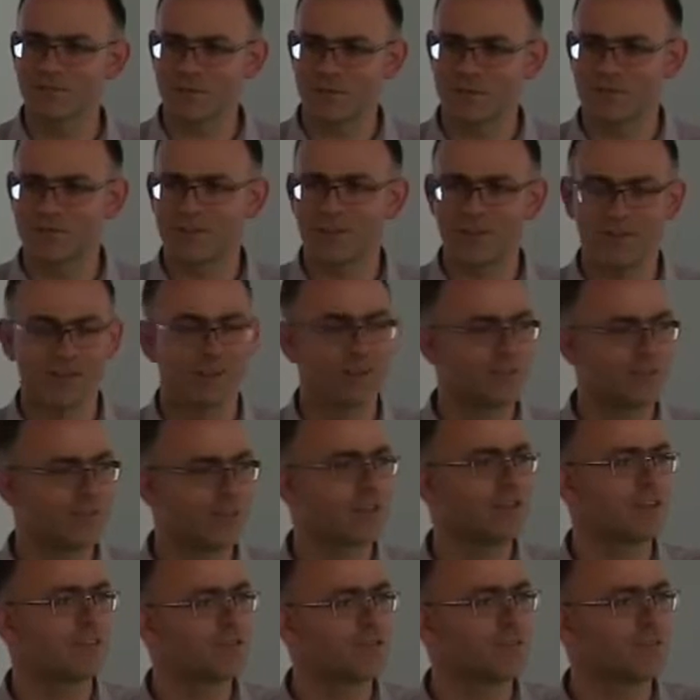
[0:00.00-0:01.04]
because they, they,
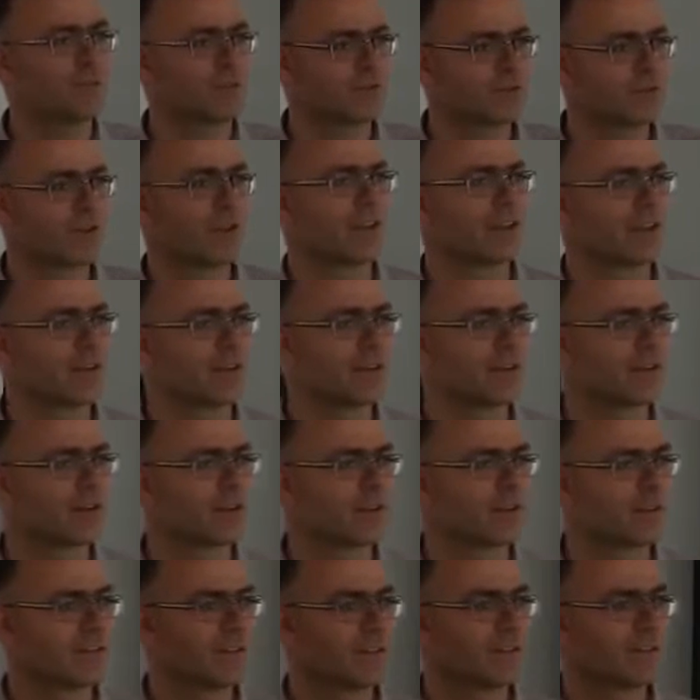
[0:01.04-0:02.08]
they use trial and error,
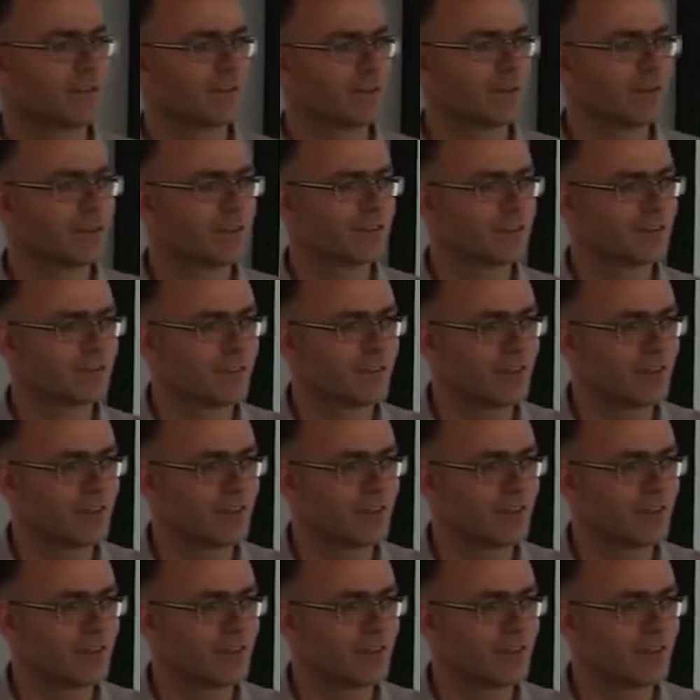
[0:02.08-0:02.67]
right?